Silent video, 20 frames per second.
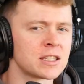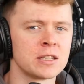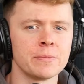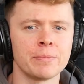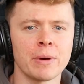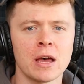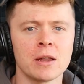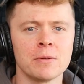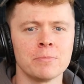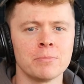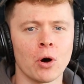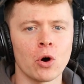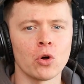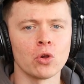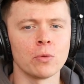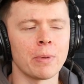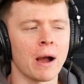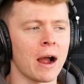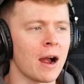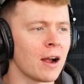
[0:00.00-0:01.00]
Tibetan bowl
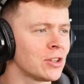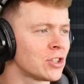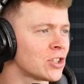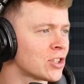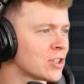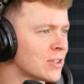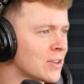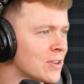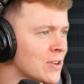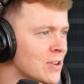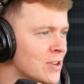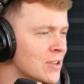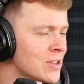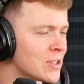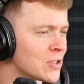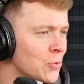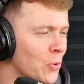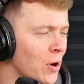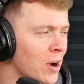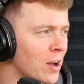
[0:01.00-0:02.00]
patch
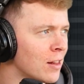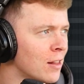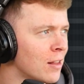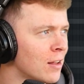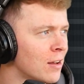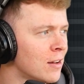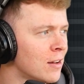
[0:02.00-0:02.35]
as well.